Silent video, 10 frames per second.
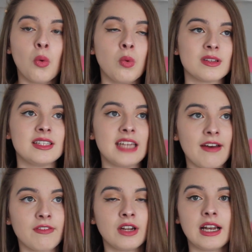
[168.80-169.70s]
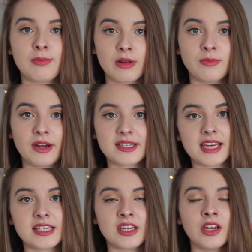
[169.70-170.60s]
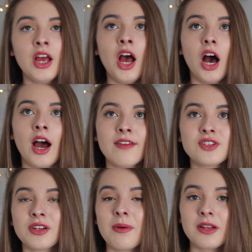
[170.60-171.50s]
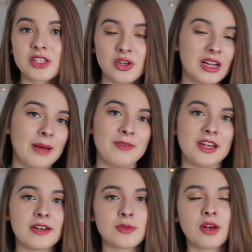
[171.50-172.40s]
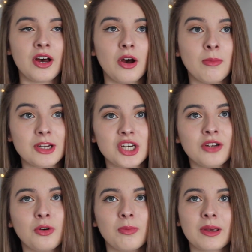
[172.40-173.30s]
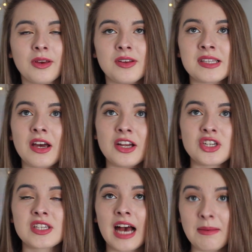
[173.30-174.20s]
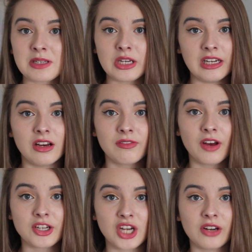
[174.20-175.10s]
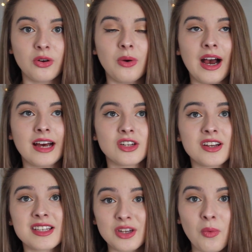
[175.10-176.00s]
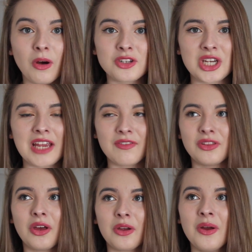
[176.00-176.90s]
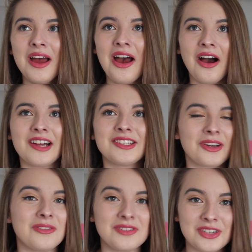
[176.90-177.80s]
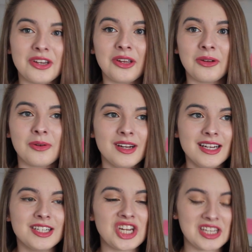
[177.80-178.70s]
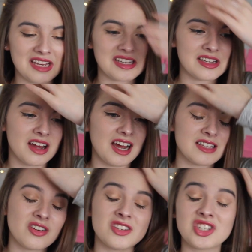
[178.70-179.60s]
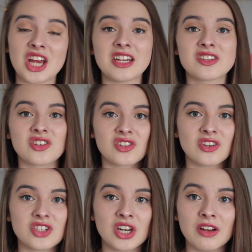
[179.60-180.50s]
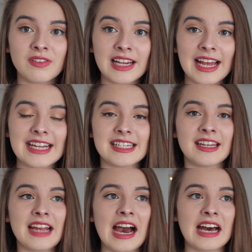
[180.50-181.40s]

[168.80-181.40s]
was definitely Primrose Kitten. I've done two collab videos with her on my channel because I just absolutely love her channel, and I still watch it even though I don't do GCSE science, because Jen is just such a lovely lady